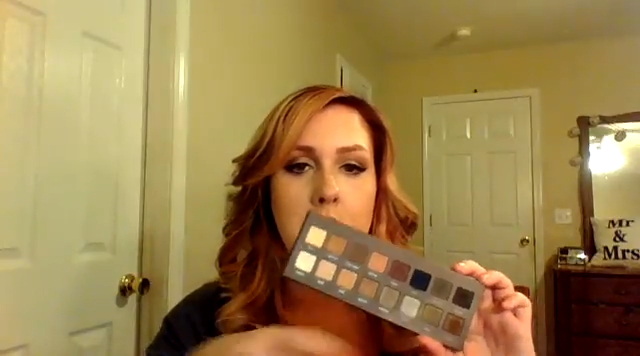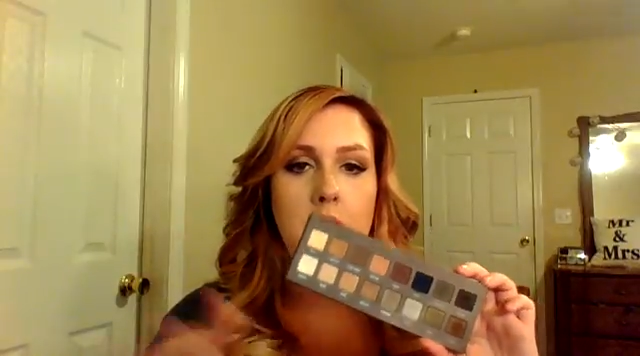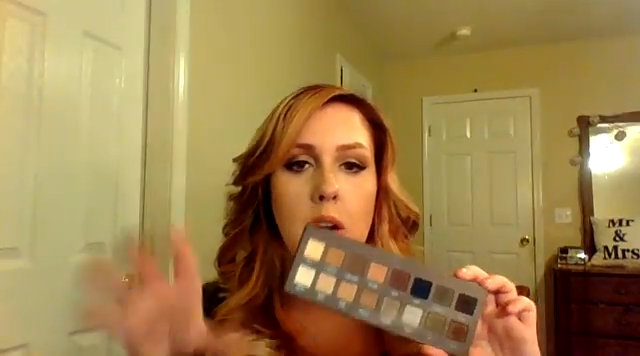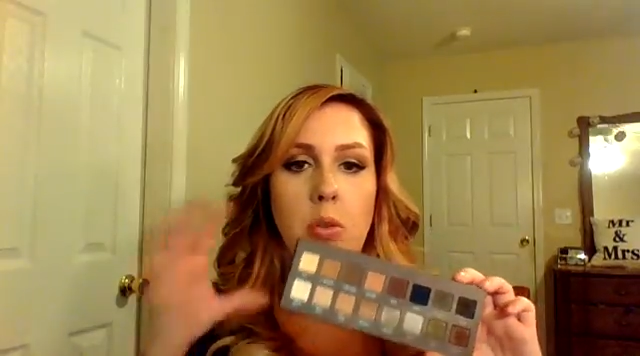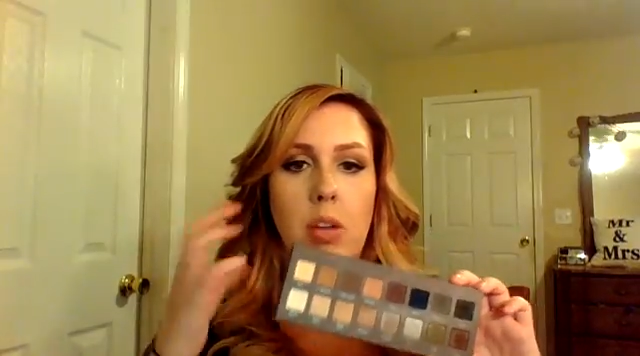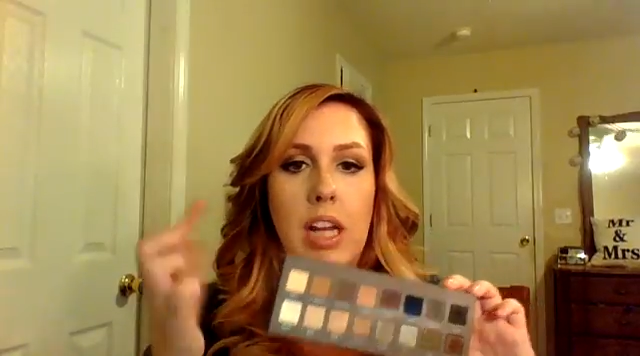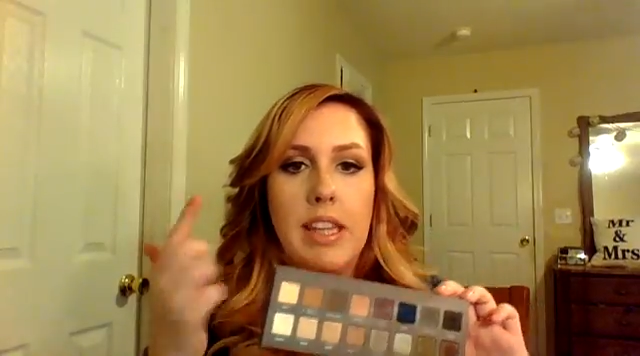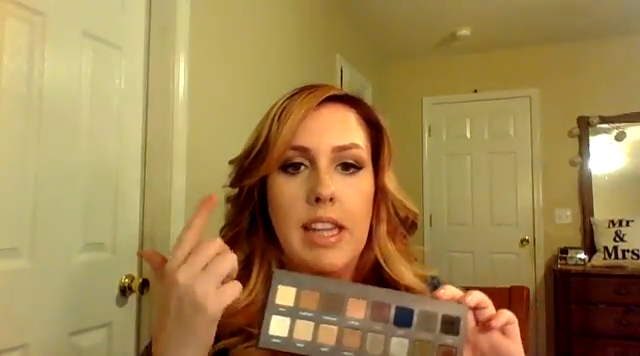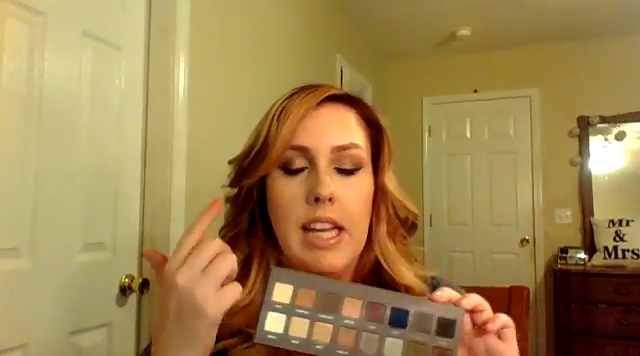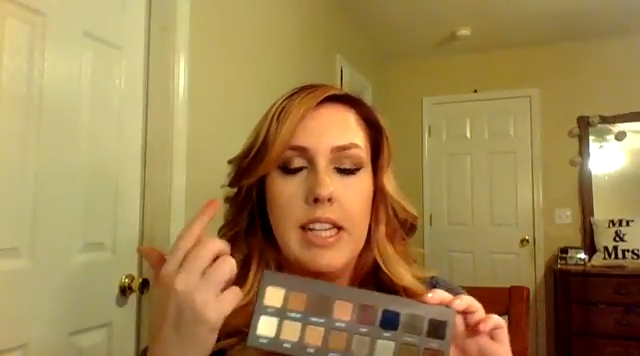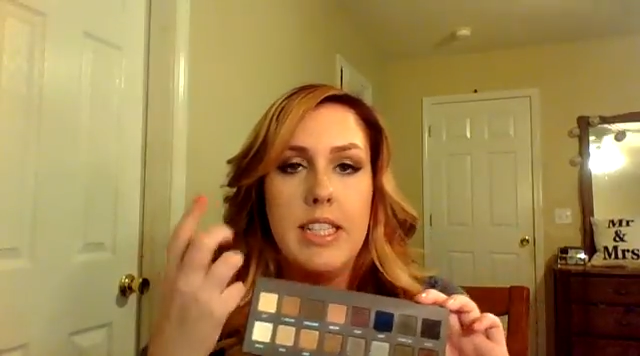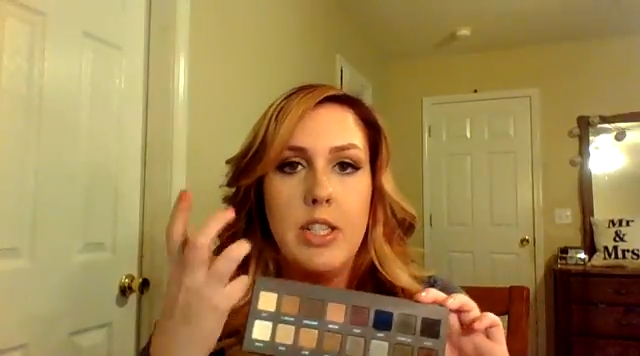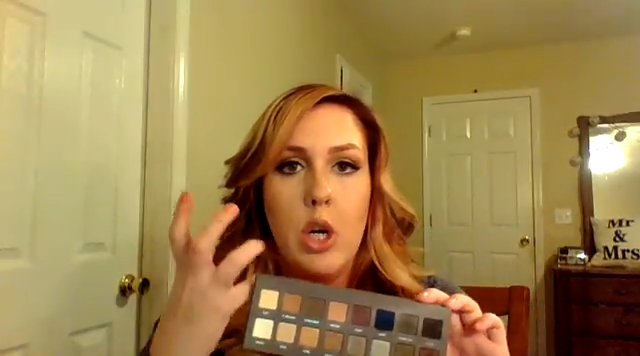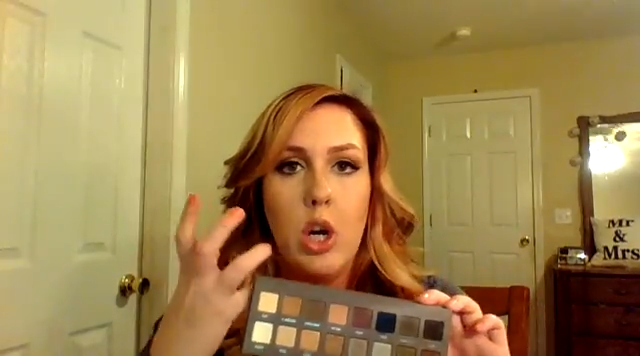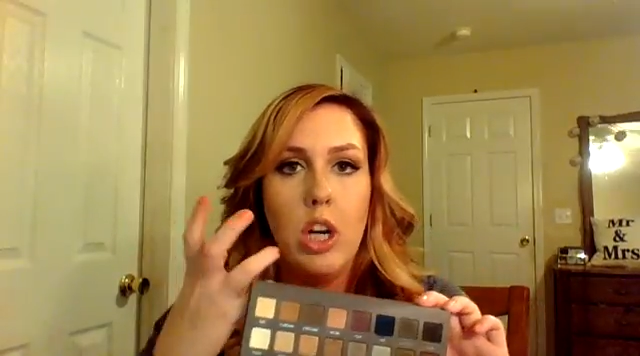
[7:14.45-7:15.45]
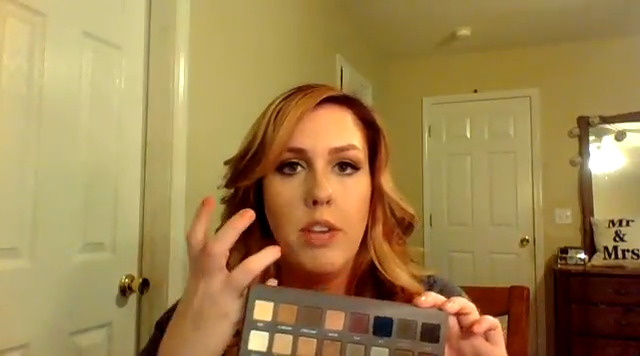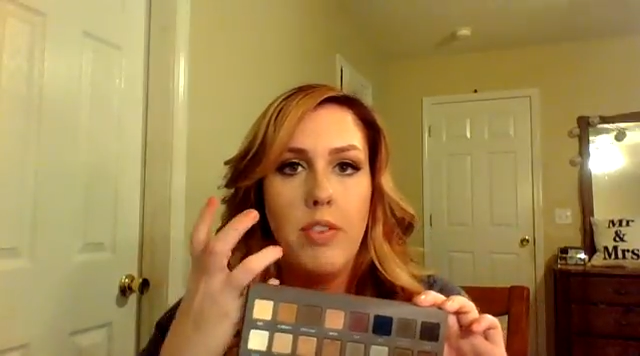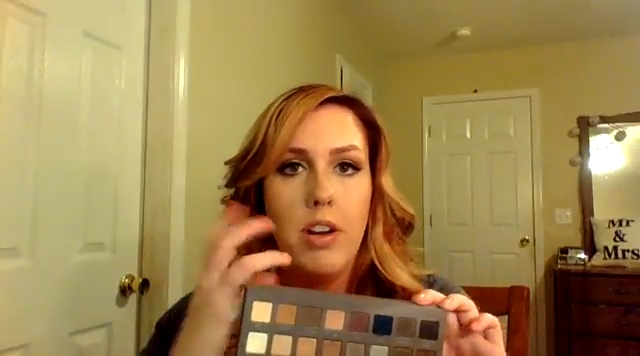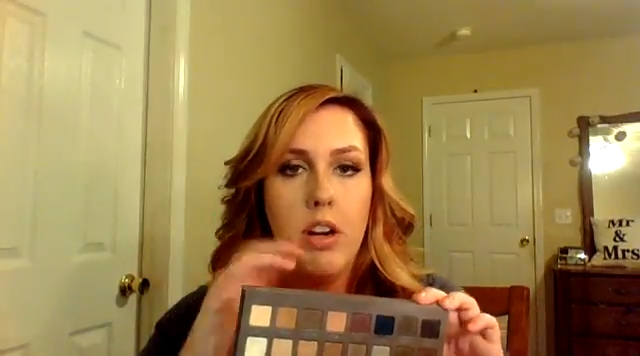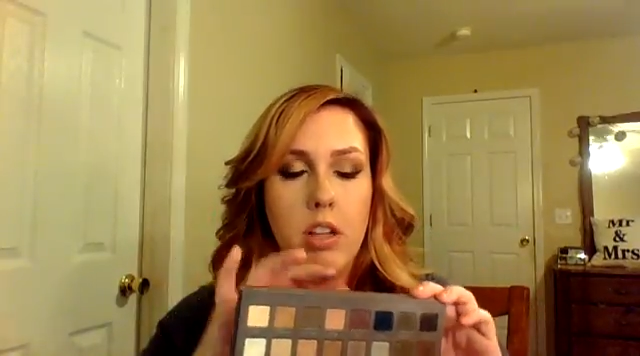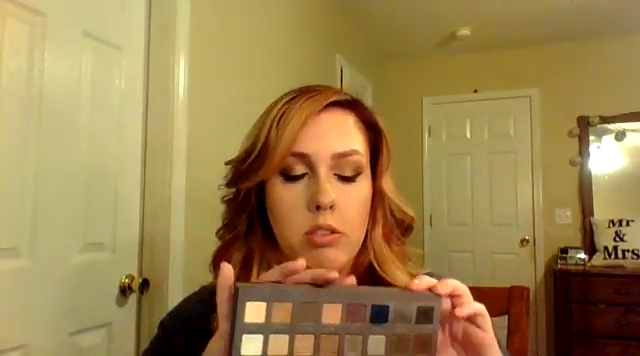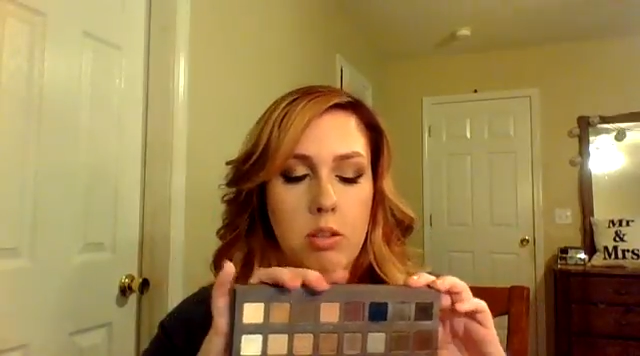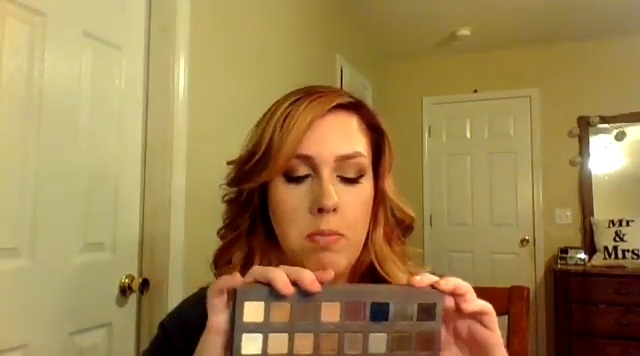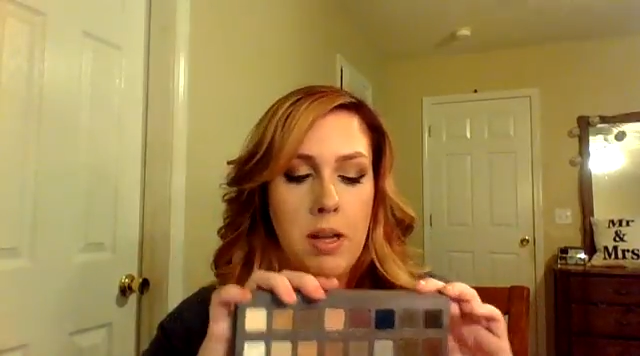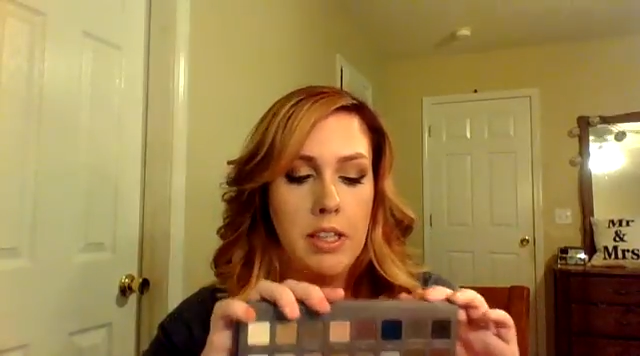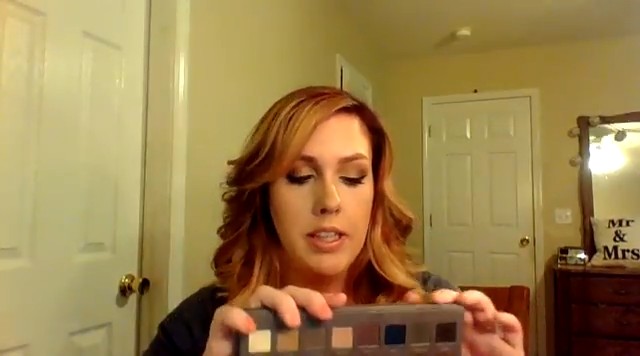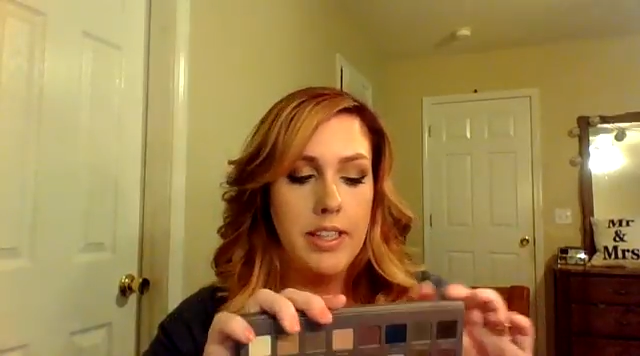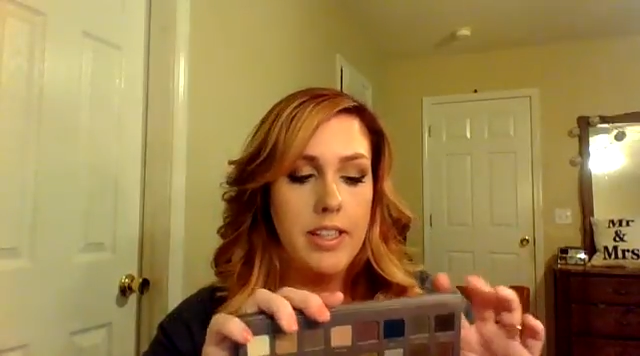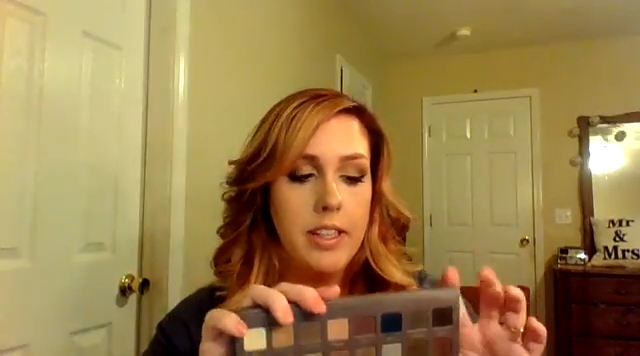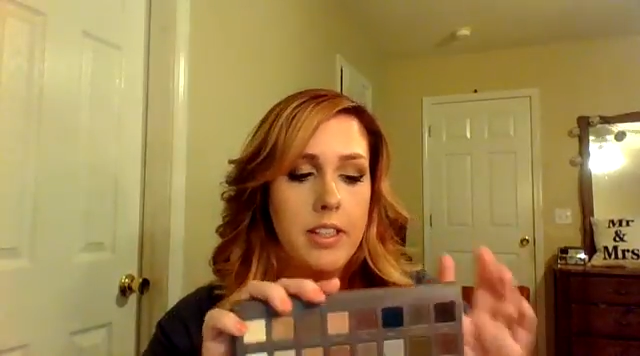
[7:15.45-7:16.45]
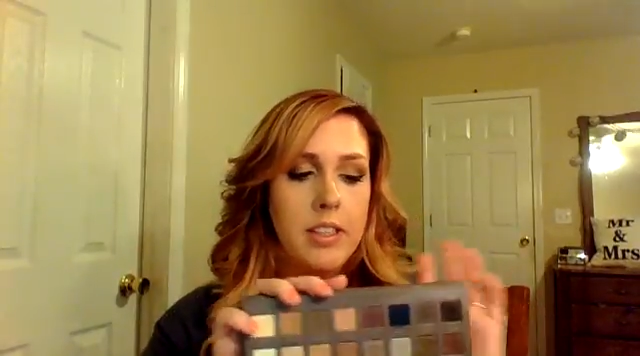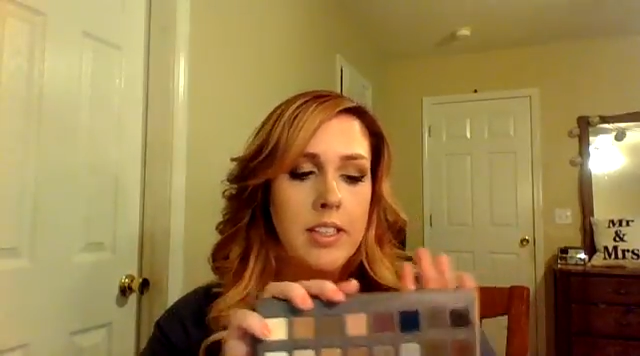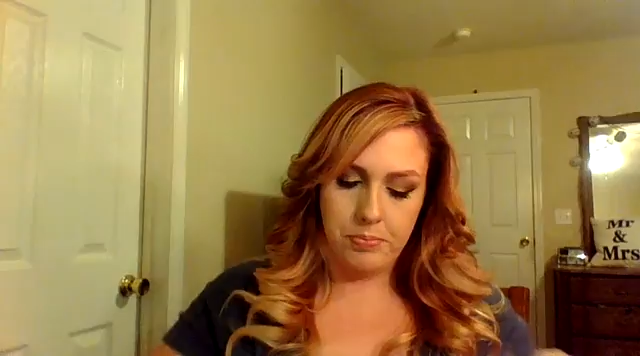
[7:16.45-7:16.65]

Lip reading: I don't like that dark of a color on my lid.